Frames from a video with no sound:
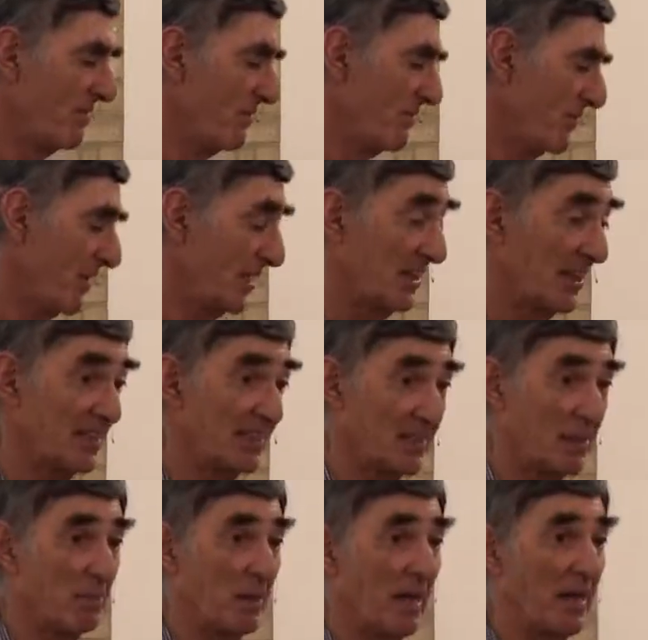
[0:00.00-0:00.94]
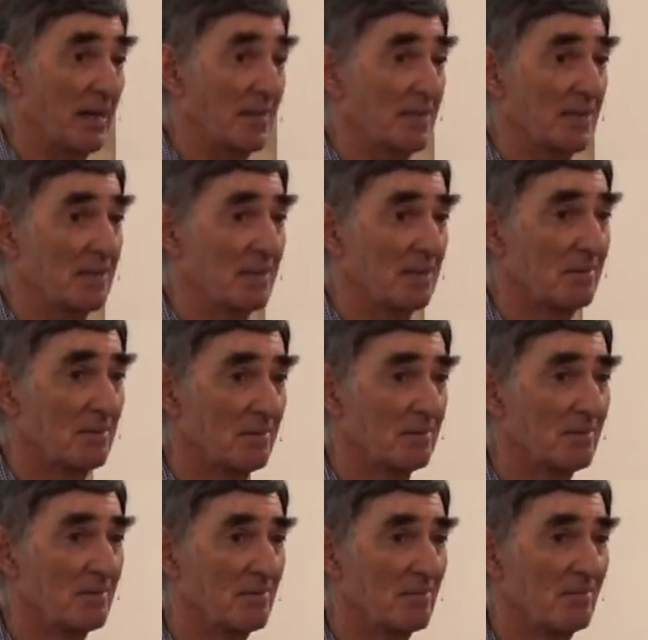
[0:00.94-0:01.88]
This is the place.
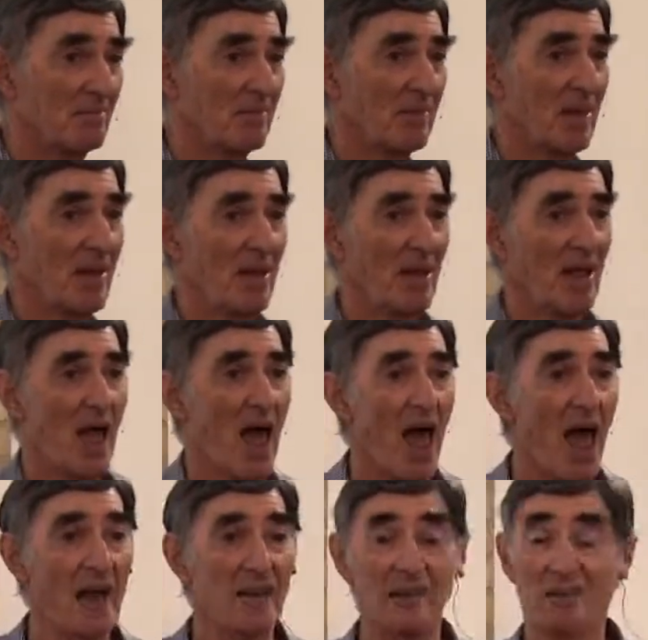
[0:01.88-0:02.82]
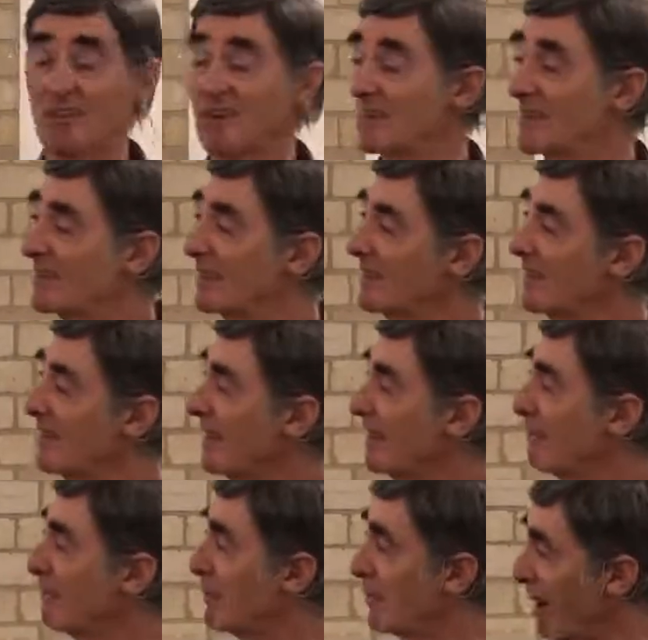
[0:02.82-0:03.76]
And
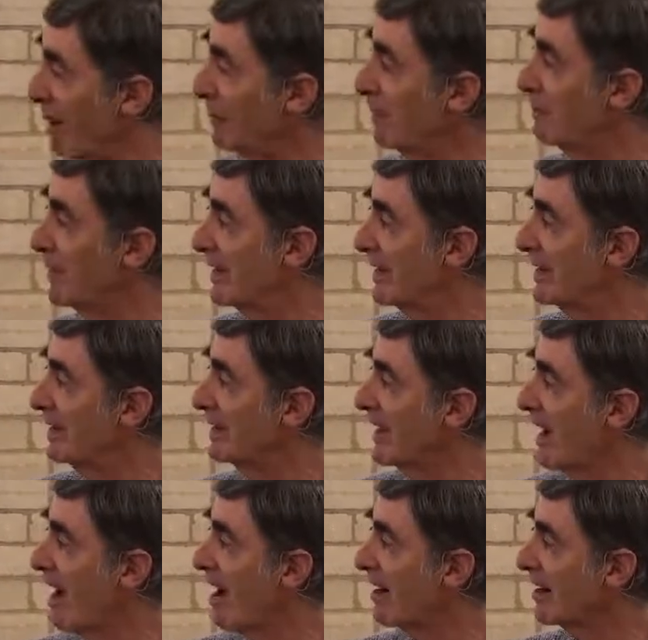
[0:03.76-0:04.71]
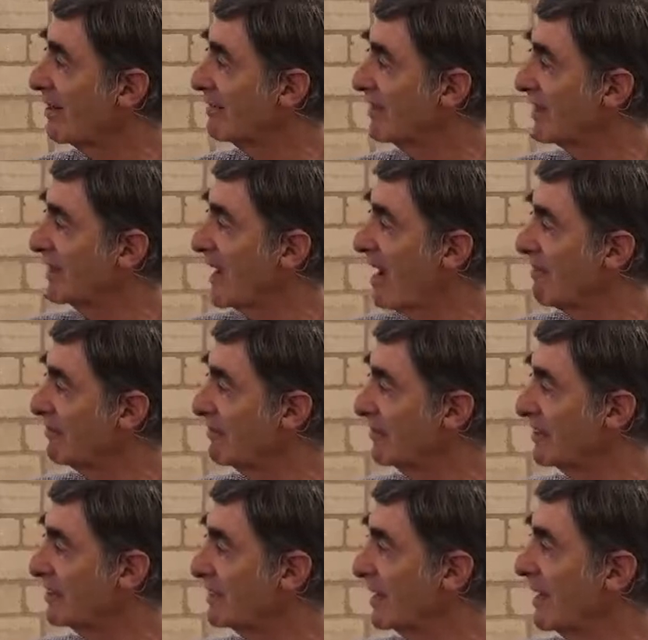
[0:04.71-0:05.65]
probably the Ark of the
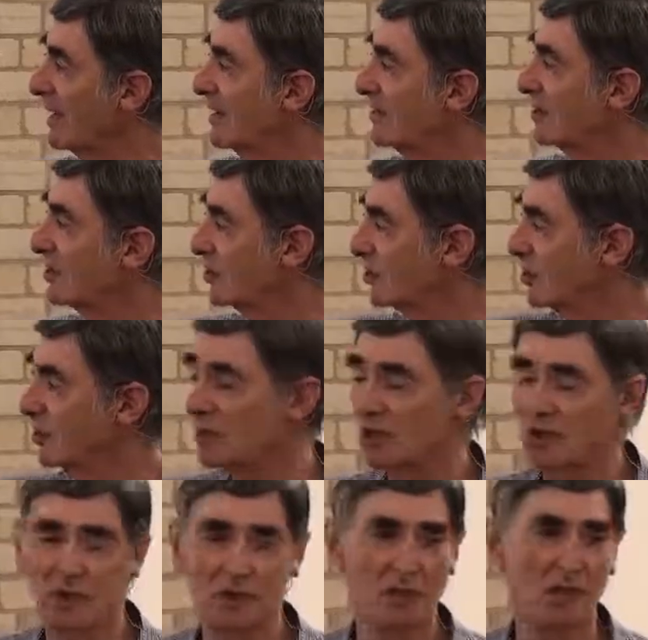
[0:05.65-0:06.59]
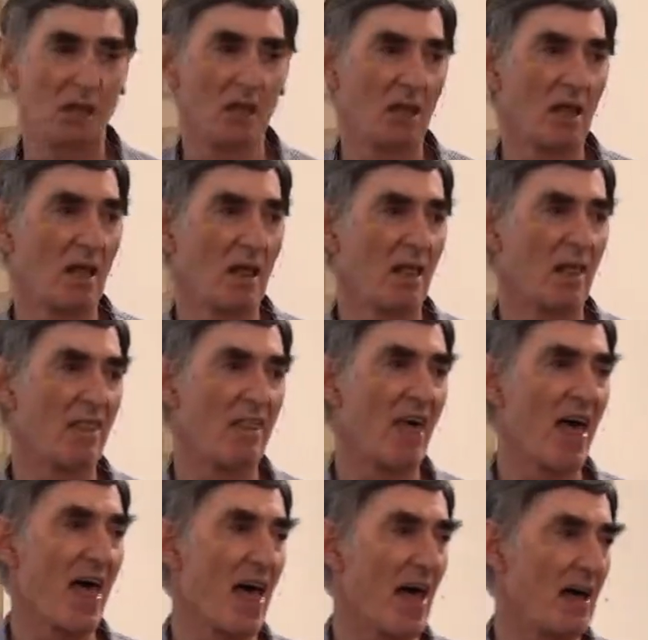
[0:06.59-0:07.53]
Covenant stood
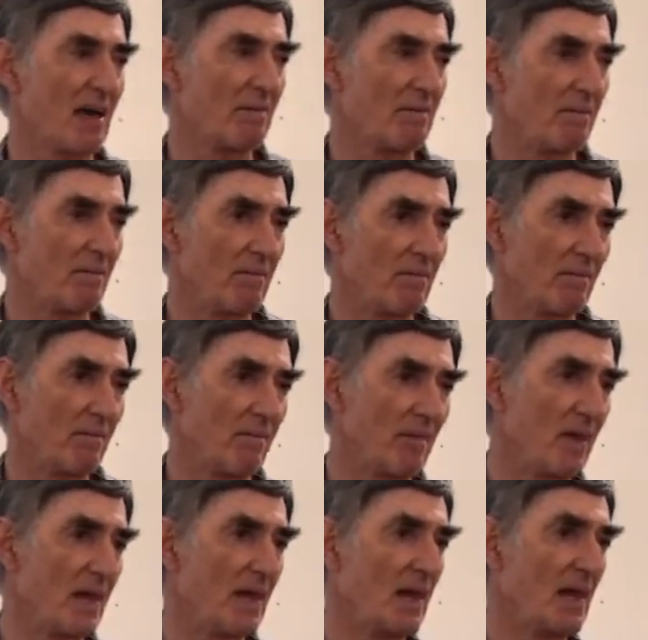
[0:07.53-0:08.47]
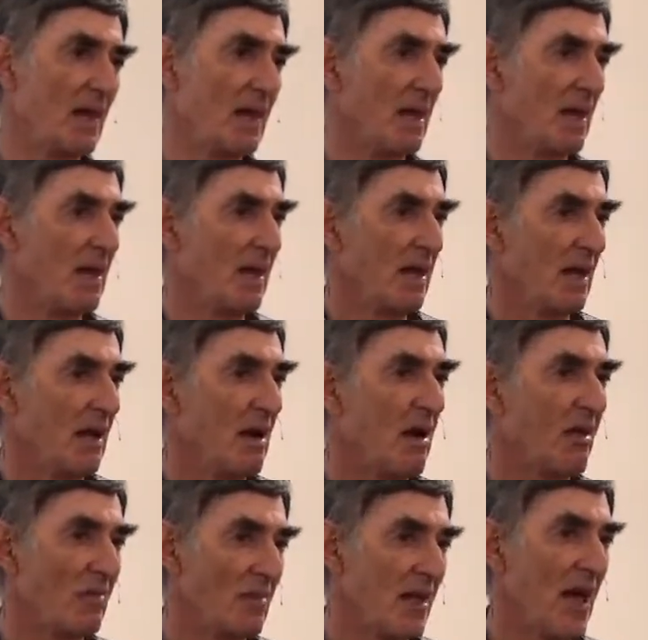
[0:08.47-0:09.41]
there
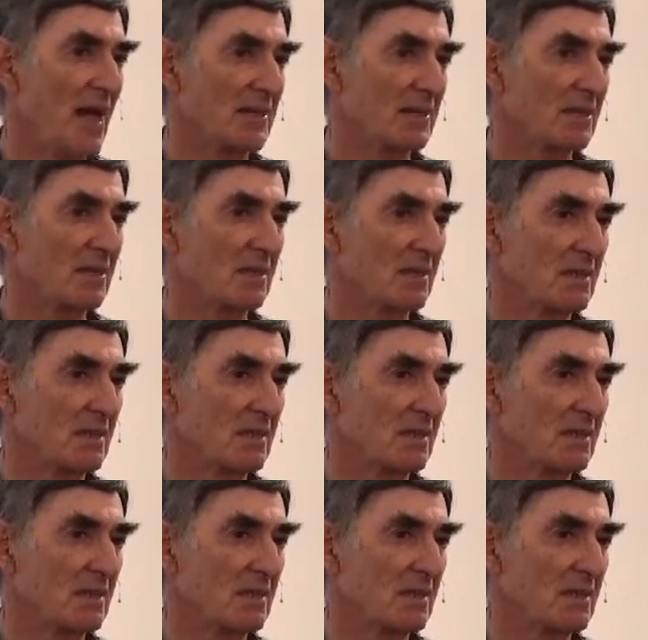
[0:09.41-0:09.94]
on that